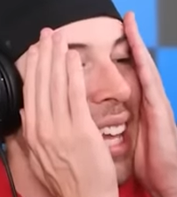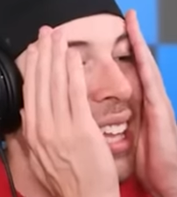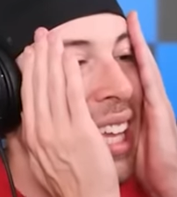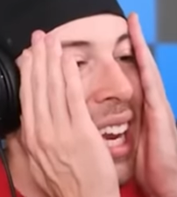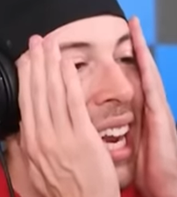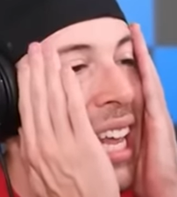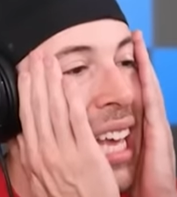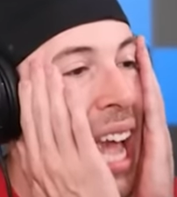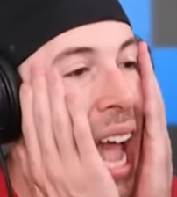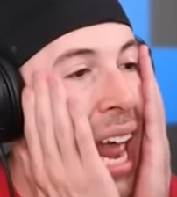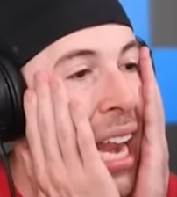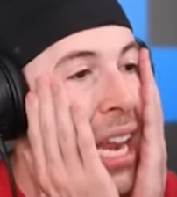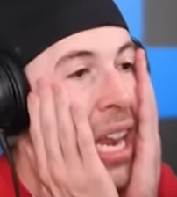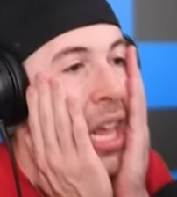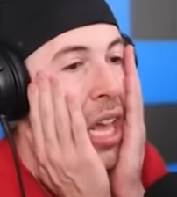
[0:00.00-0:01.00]
he did it
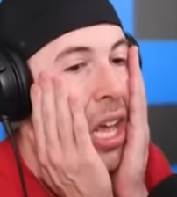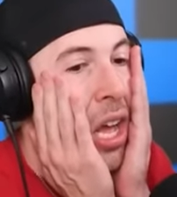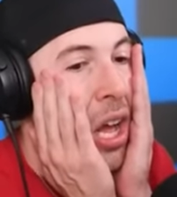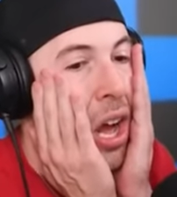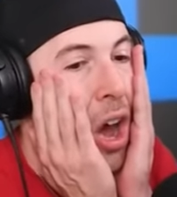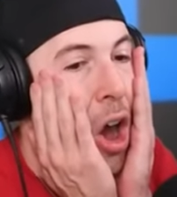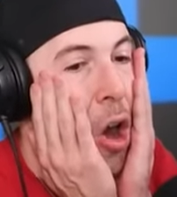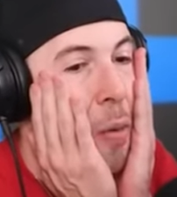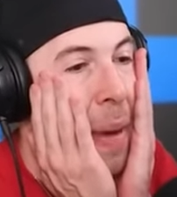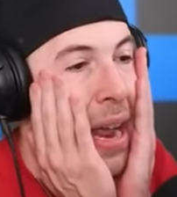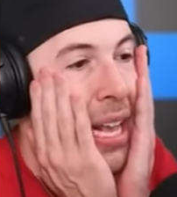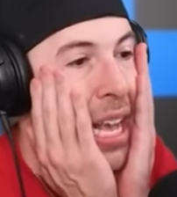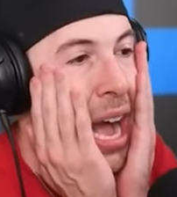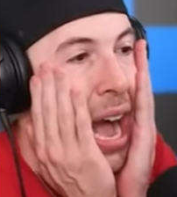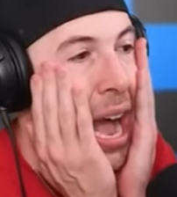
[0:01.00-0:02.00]
again. Oh my
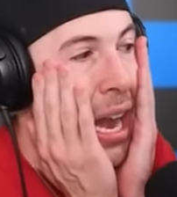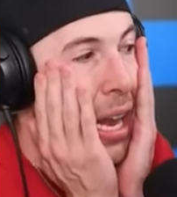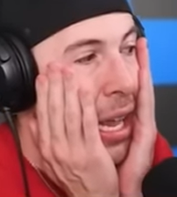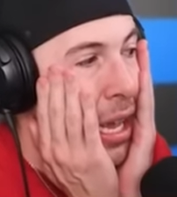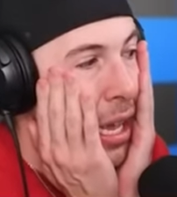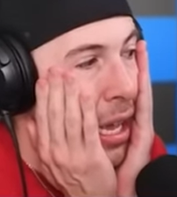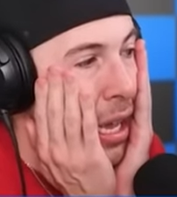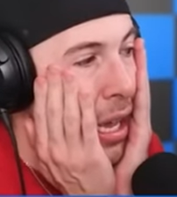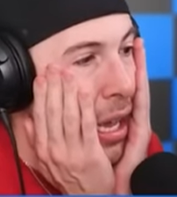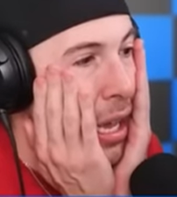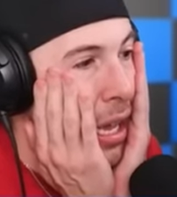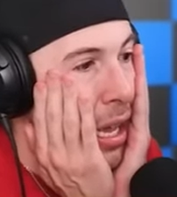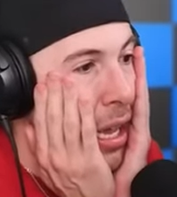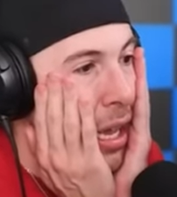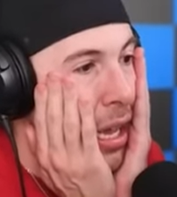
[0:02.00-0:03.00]
god.
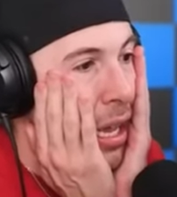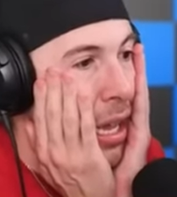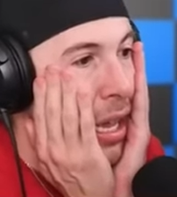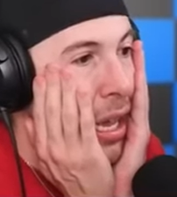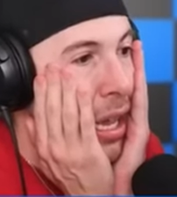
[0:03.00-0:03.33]
Mm.